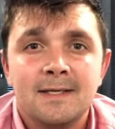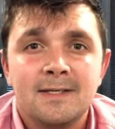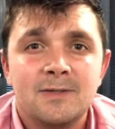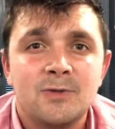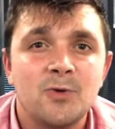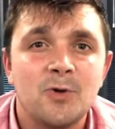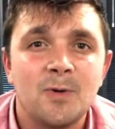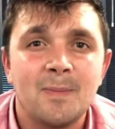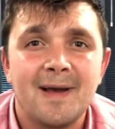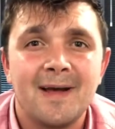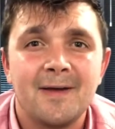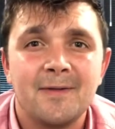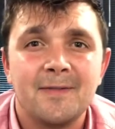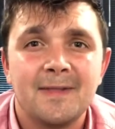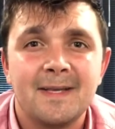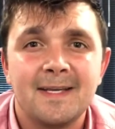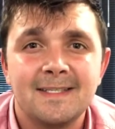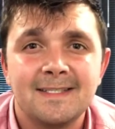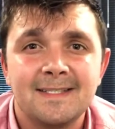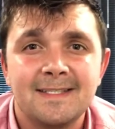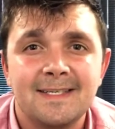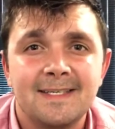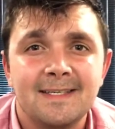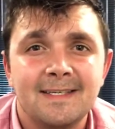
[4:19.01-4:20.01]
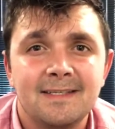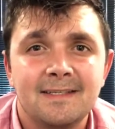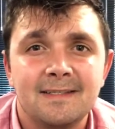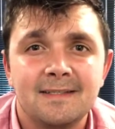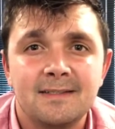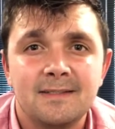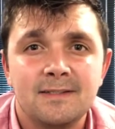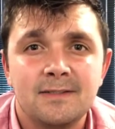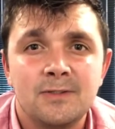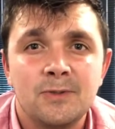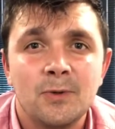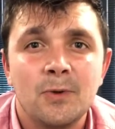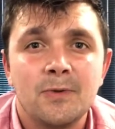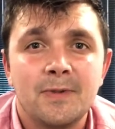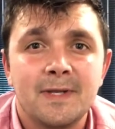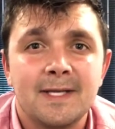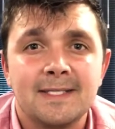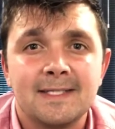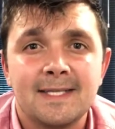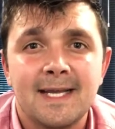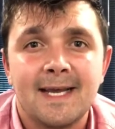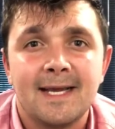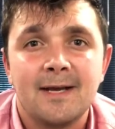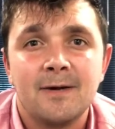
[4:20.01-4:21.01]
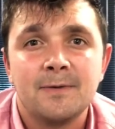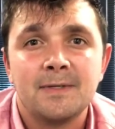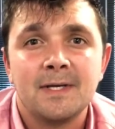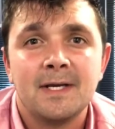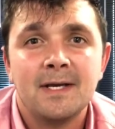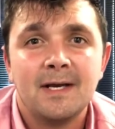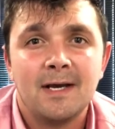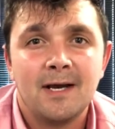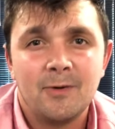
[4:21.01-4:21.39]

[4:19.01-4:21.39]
talk about things and didn't sort things out,